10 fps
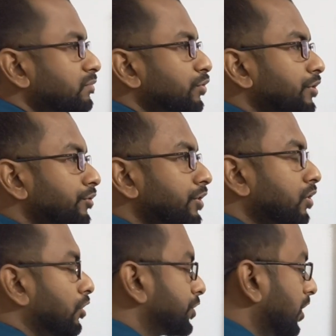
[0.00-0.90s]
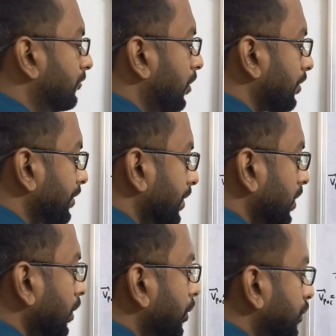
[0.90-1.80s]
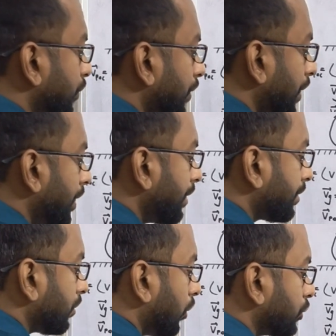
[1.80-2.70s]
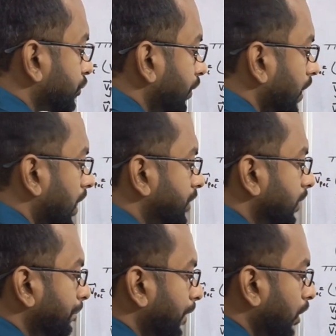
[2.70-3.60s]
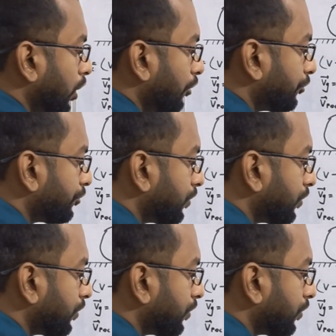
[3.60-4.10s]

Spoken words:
moving with constant velocity. So it is also an example of